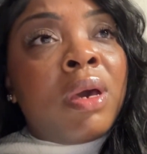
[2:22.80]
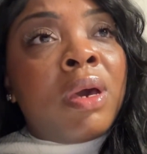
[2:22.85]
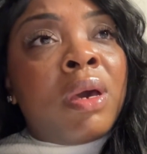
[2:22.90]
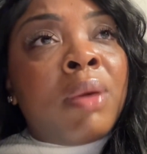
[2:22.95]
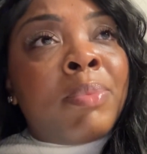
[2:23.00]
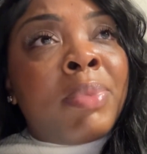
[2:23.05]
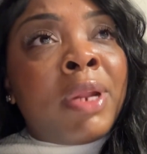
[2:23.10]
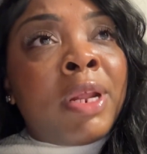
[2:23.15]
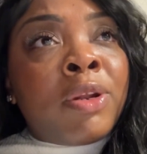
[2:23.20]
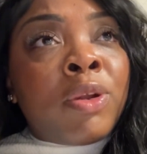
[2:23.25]

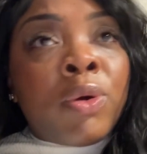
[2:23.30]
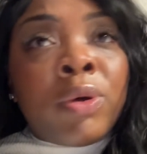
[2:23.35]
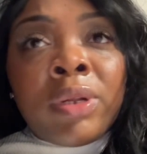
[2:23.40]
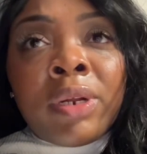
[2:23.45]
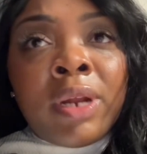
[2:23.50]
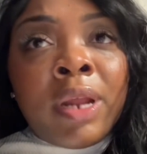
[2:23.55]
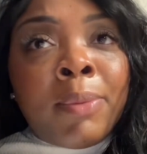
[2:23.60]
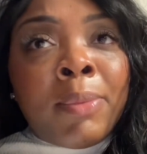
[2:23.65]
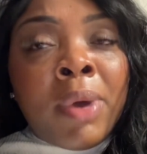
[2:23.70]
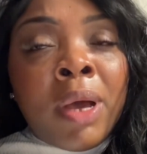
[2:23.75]
But I know that
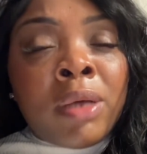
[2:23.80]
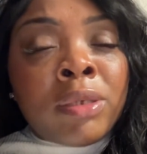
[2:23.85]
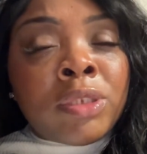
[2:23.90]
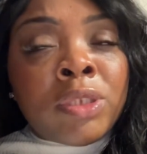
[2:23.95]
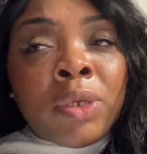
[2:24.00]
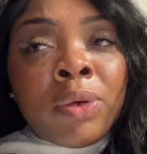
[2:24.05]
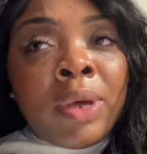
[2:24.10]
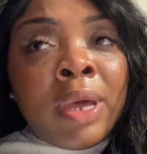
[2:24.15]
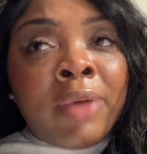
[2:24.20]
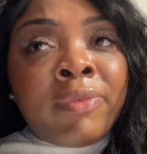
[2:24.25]
I'm
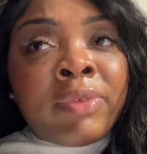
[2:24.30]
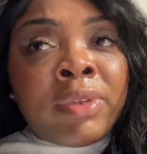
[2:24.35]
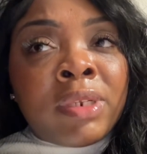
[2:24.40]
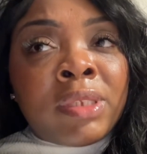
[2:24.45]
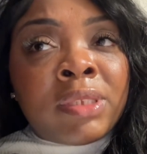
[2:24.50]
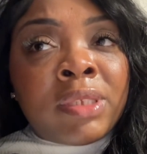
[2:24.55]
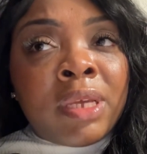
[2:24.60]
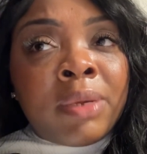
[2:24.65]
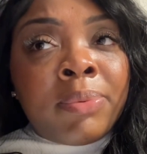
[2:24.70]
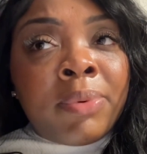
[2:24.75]
also having to
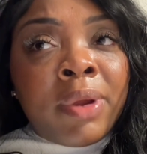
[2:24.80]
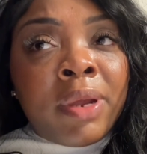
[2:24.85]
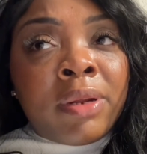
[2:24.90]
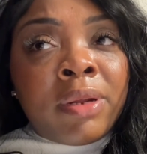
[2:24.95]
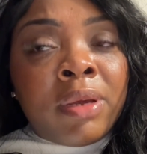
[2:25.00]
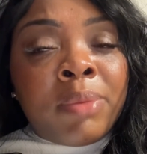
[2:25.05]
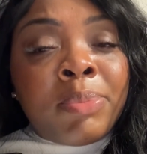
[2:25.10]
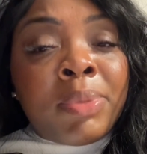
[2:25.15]
stay prayed up,